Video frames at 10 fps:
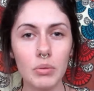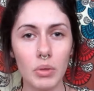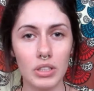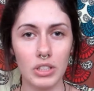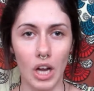
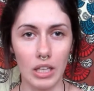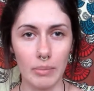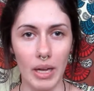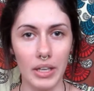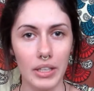wanted to talk
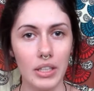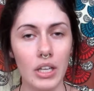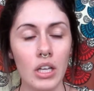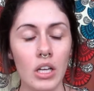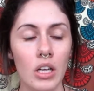about it.
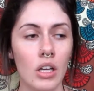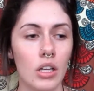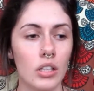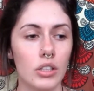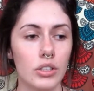
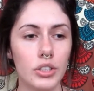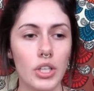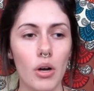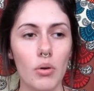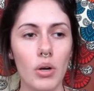
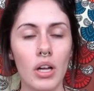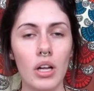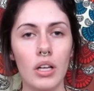So,